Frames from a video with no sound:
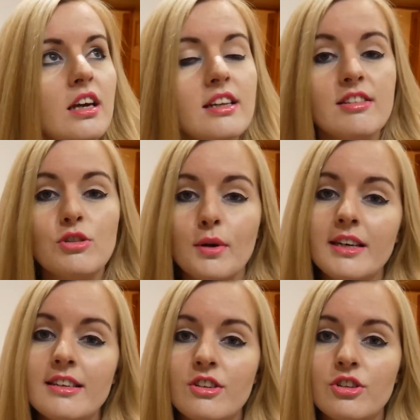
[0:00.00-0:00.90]
It's
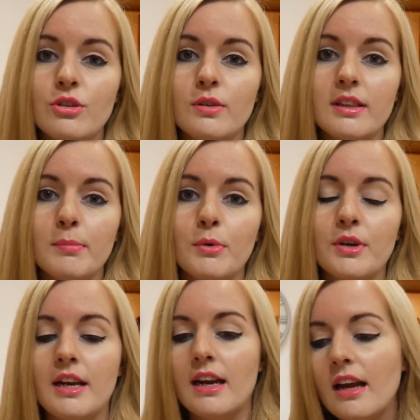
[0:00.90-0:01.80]
1:40 in the
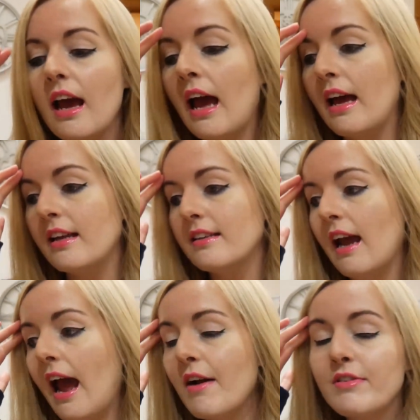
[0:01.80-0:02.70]
morning and I
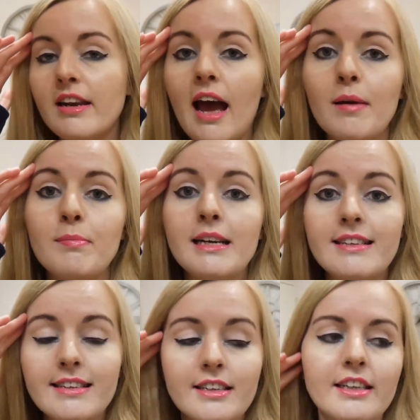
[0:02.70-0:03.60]
haven't had my
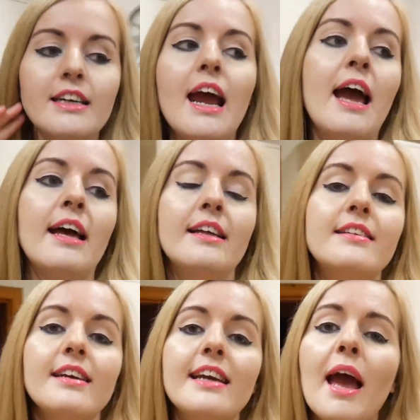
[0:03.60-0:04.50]
dinner
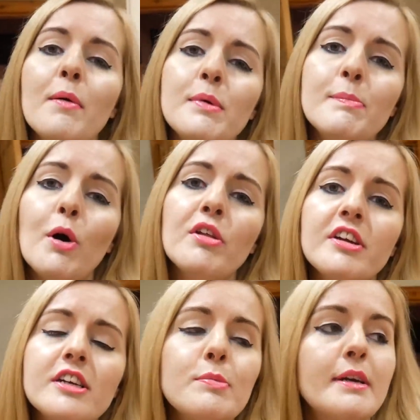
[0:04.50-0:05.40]
and I can't be
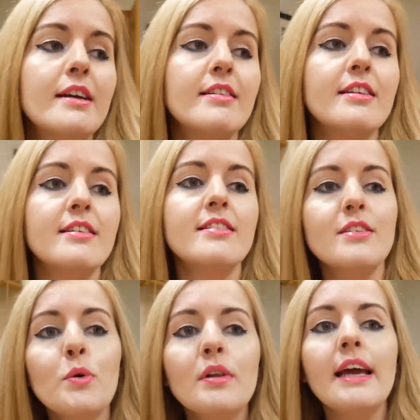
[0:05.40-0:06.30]
bothered because it is
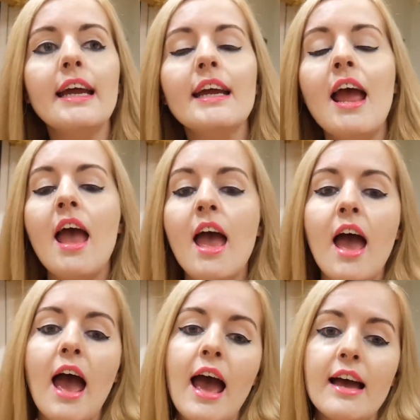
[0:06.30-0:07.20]
so late,
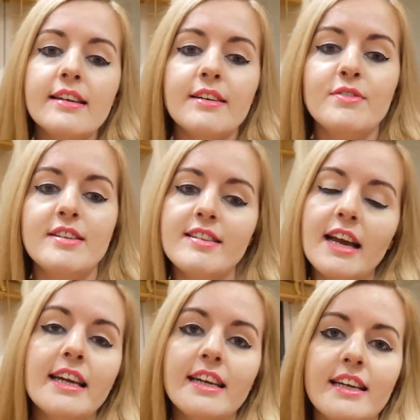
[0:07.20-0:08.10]
and I've
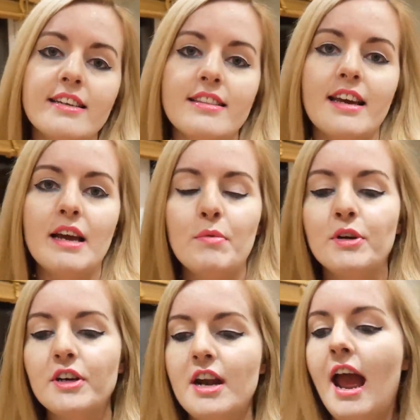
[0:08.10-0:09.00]
decided that we're
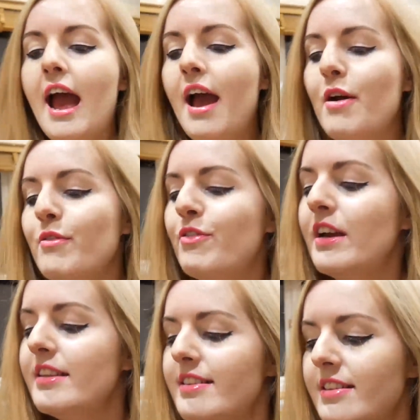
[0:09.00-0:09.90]
gonna have
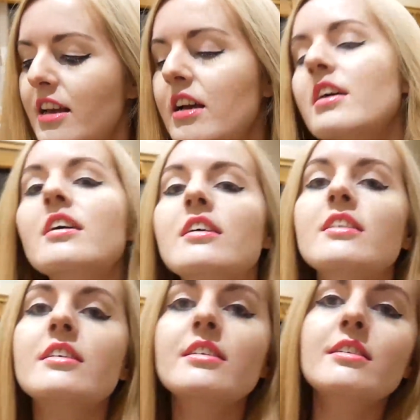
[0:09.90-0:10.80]

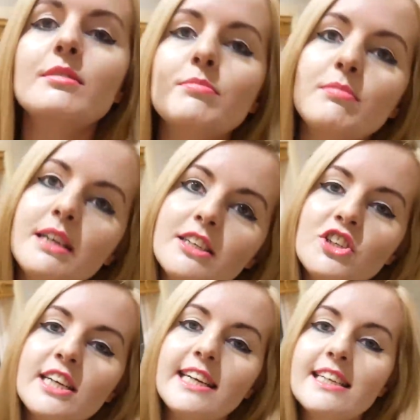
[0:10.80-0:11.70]
some
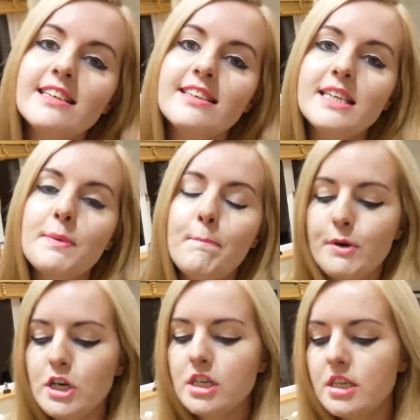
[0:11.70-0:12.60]
chicken
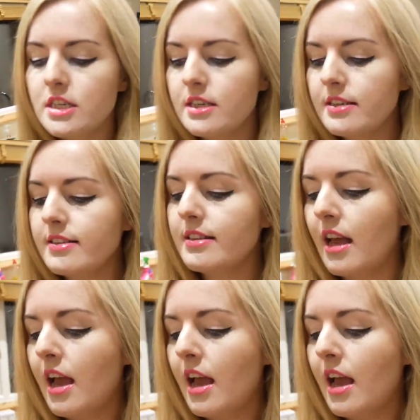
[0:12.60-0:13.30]
dippers